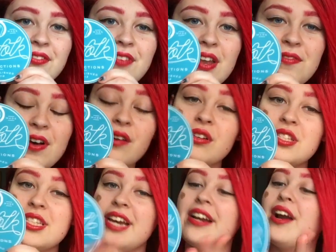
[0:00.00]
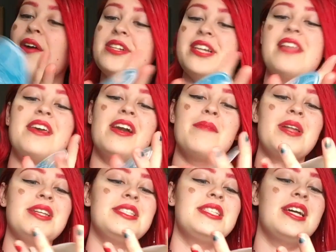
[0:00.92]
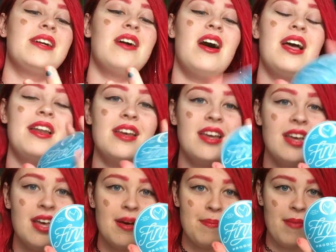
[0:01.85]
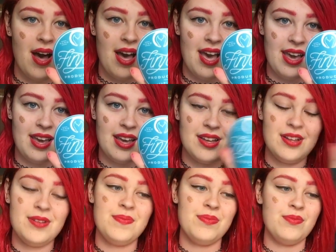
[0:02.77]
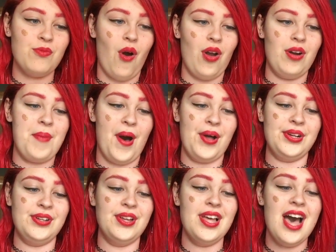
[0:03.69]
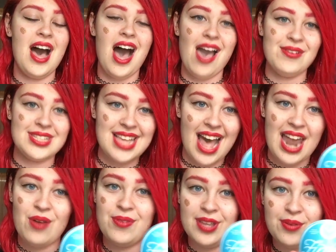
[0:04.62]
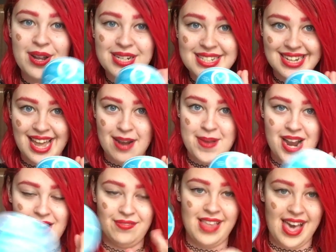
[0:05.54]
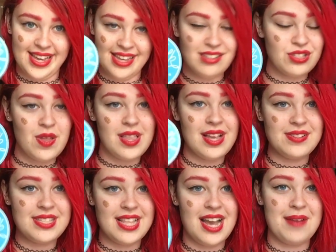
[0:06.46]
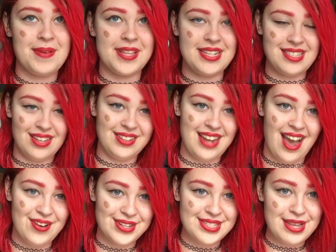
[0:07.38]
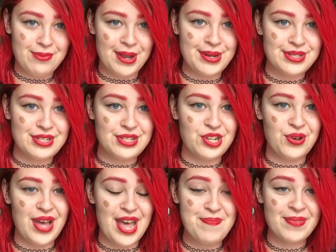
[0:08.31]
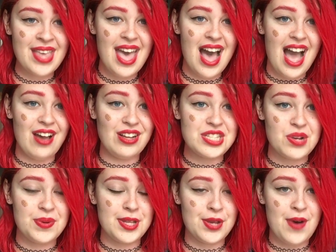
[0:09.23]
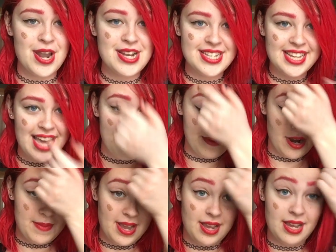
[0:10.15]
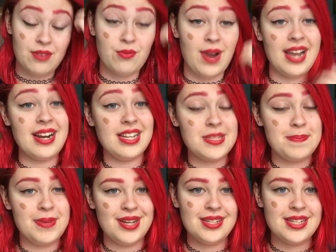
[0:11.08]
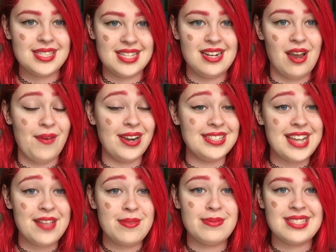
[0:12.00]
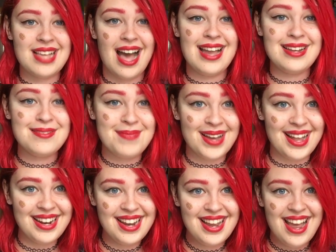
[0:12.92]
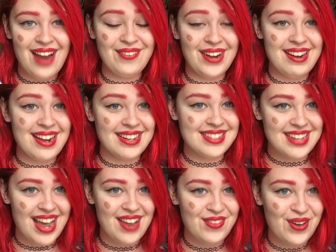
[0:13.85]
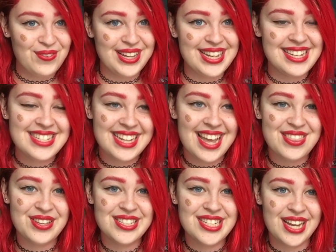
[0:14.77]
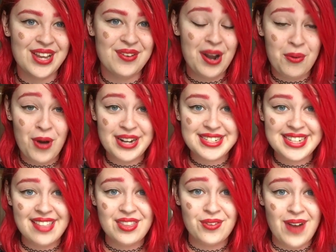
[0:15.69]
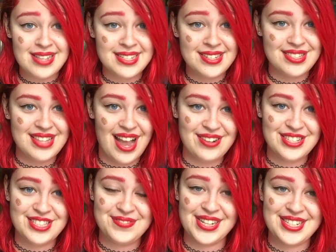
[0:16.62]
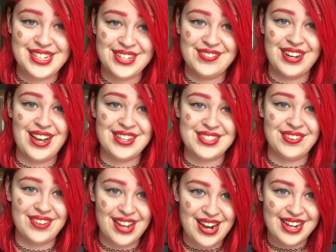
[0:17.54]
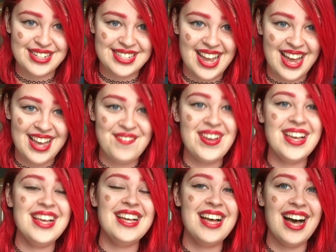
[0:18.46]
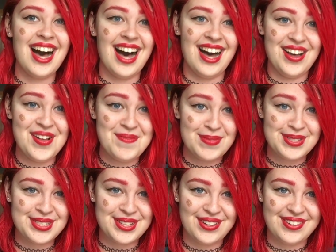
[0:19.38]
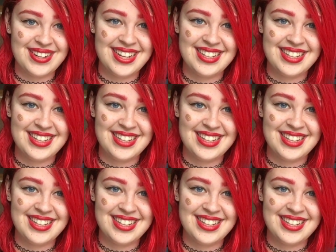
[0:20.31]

a Finfolk sticker, which I think I'm gonna stick on my water bottle. I was sad. I really wanted to get a pair of leggings while I was there, but they sold out because I waited to do it. I also really wanted to get Mermaid Reina's books, and I wanted to get them signed, but I ran out of time that weekend to get them too, and I wanted to get the Rescue Sirens book too, but I also ran out of time. Um, so